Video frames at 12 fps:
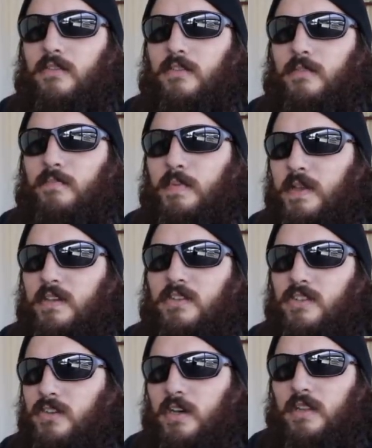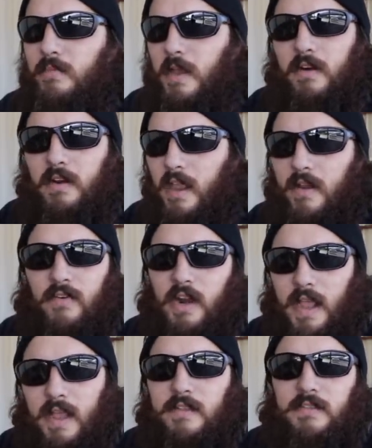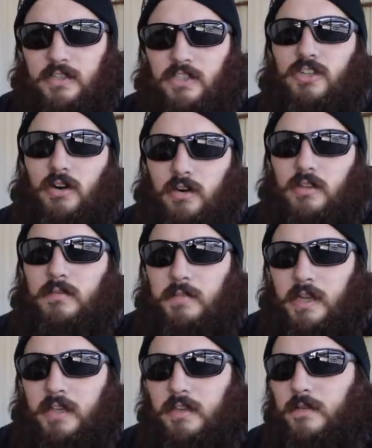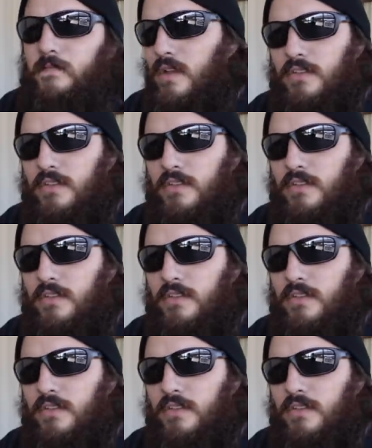the biggest strain the battery ever has is starting the bike.